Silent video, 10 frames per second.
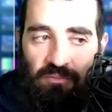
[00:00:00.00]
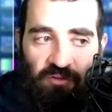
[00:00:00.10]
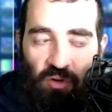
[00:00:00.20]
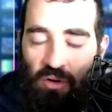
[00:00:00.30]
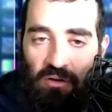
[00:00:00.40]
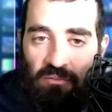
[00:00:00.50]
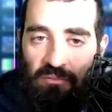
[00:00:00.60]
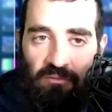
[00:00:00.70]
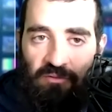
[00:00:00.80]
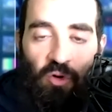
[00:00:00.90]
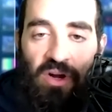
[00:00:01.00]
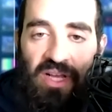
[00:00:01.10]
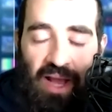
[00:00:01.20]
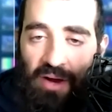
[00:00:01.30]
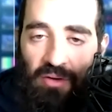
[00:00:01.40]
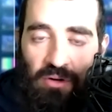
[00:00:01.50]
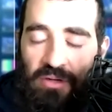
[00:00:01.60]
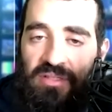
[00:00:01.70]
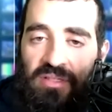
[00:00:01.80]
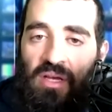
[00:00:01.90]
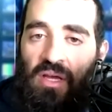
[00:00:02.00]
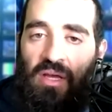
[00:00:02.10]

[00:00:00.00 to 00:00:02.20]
for 40 hours.